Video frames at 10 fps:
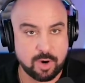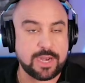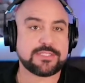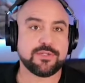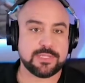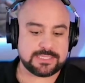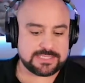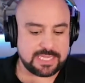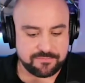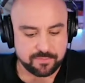All right, so
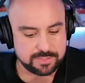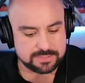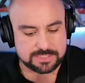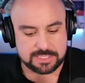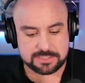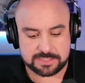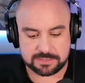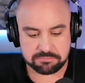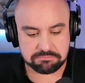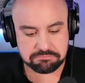let's say, for
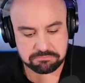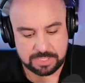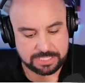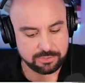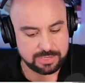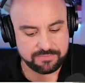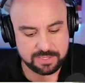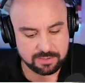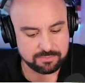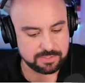instance, like you have
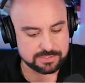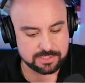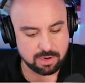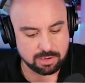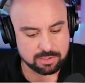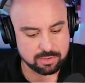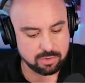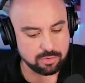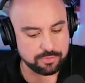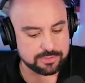here, there's an
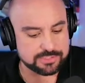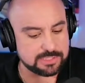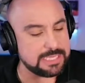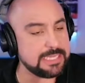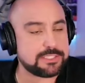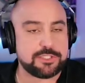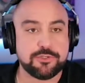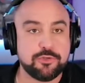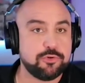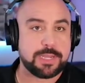article, there's a link
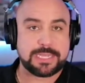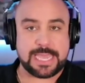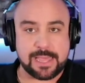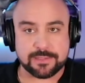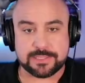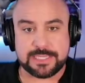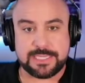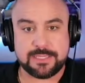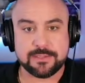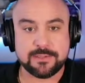to my
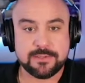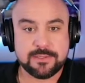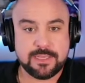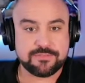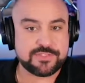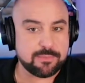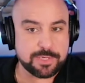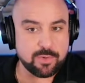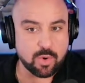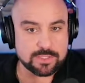Calendly. If
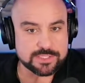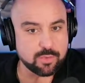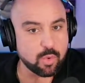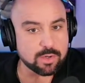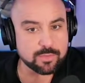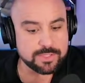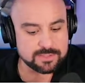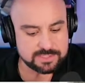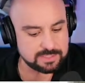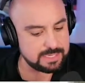somebody wants to work with
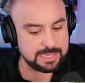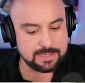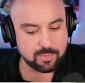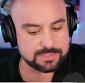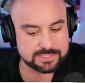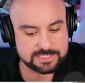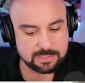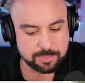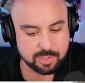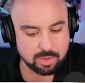us and wants to
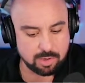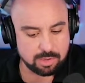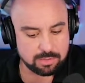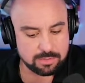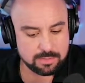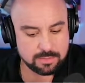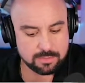set up a call,